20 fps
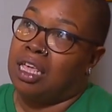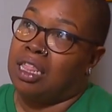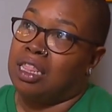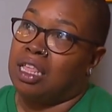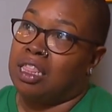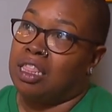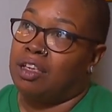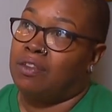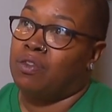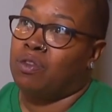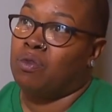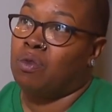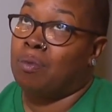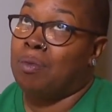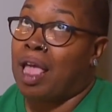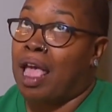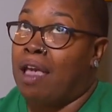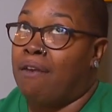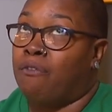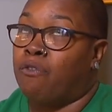in the living
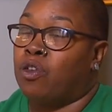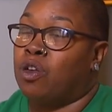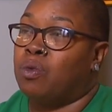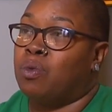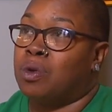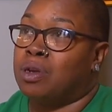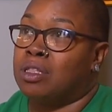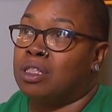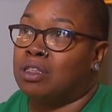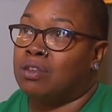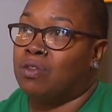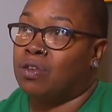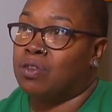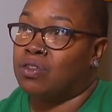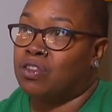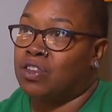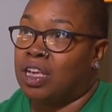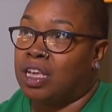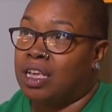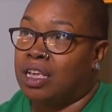room, everyone's
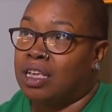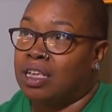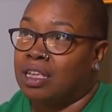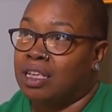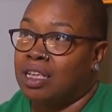crocheting.